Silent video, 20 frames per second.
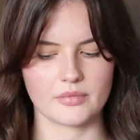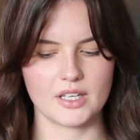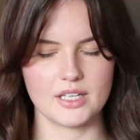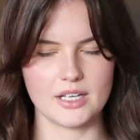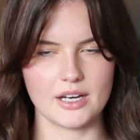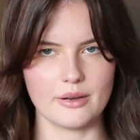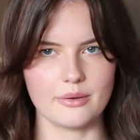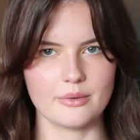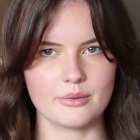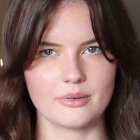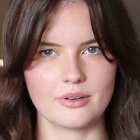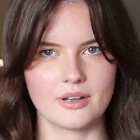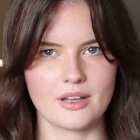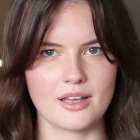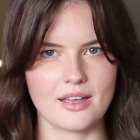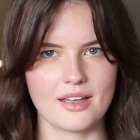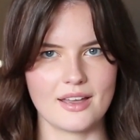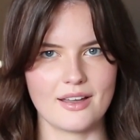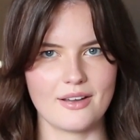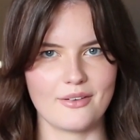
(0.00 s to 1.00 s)
You know,
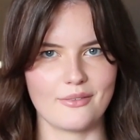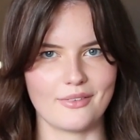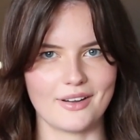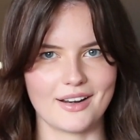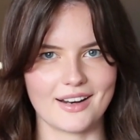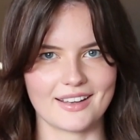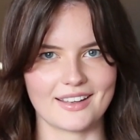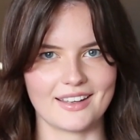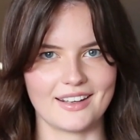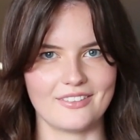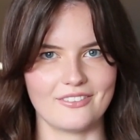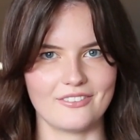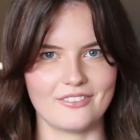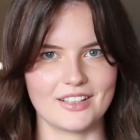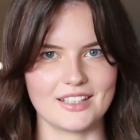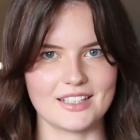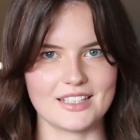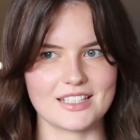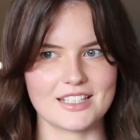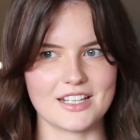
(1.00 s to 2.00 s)
when I can
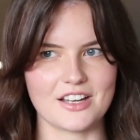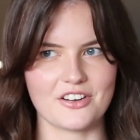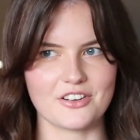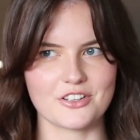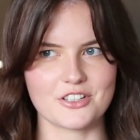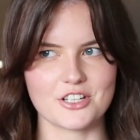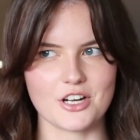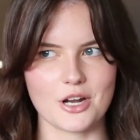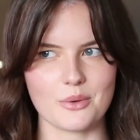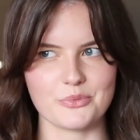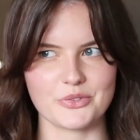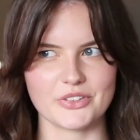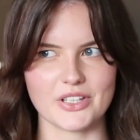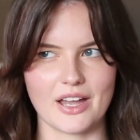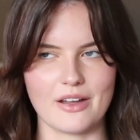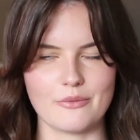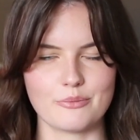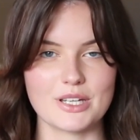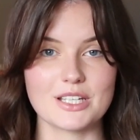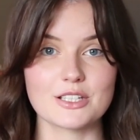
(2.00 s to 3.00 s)
visit yarn shops.
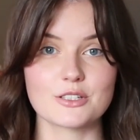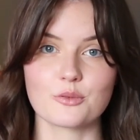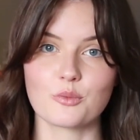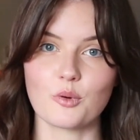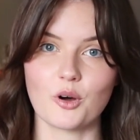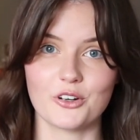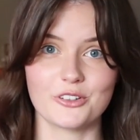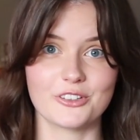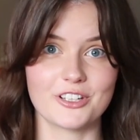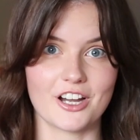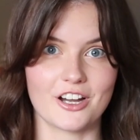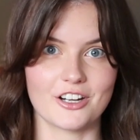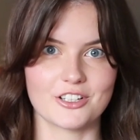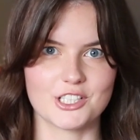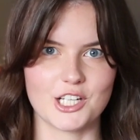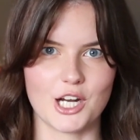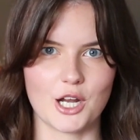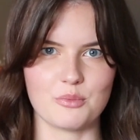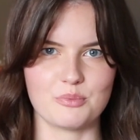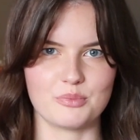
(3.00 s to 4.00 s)
I've been to one yarn
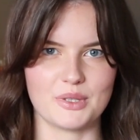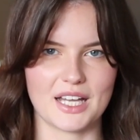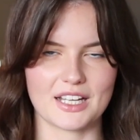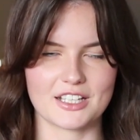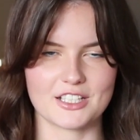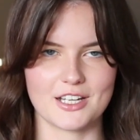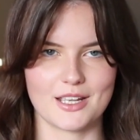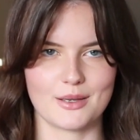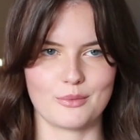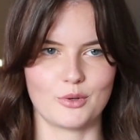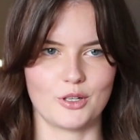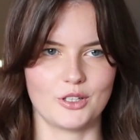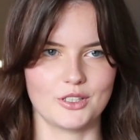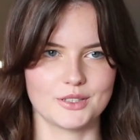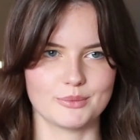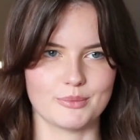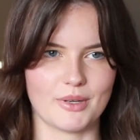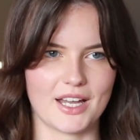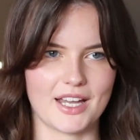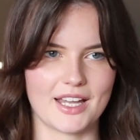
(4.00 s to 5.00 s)
shop. Black Sheep
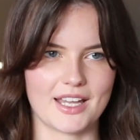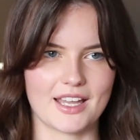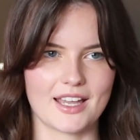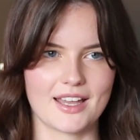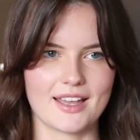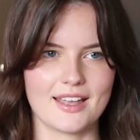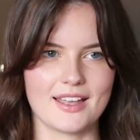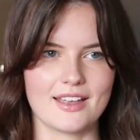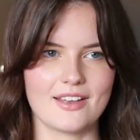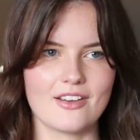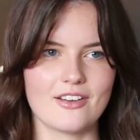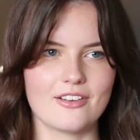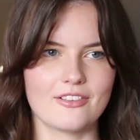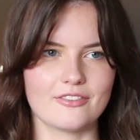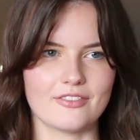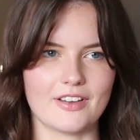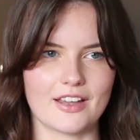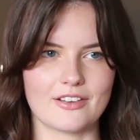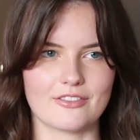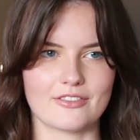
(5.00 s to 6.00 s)
Wool's my
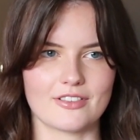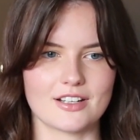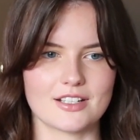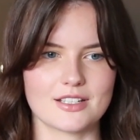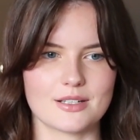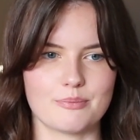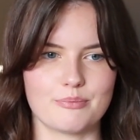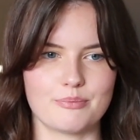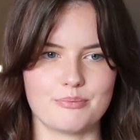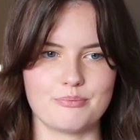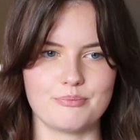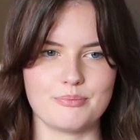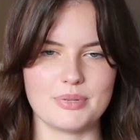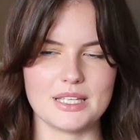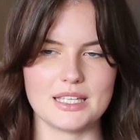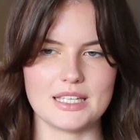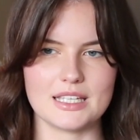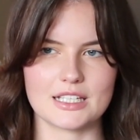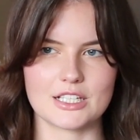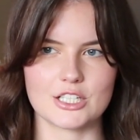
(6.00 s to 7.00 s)
favourite
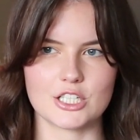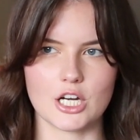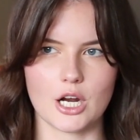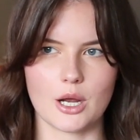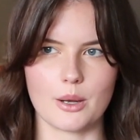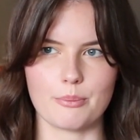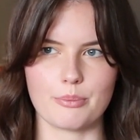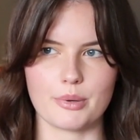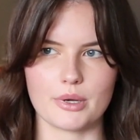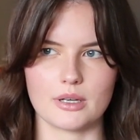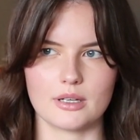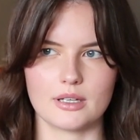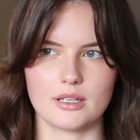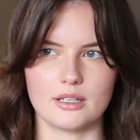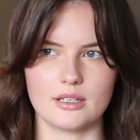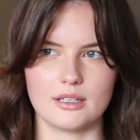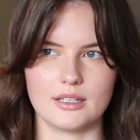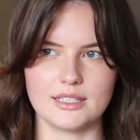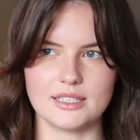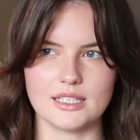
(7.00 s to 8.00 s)
big shop.
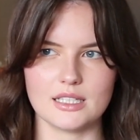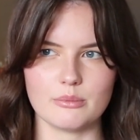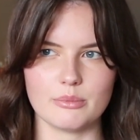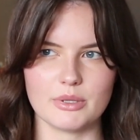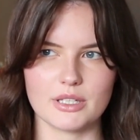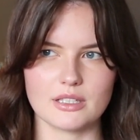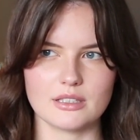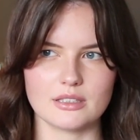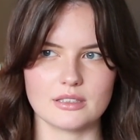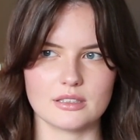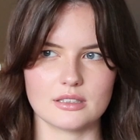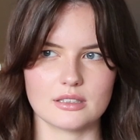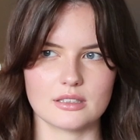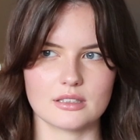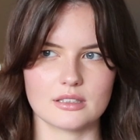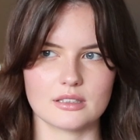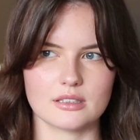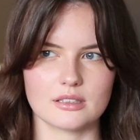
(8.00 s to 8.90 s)
Is it the biggest?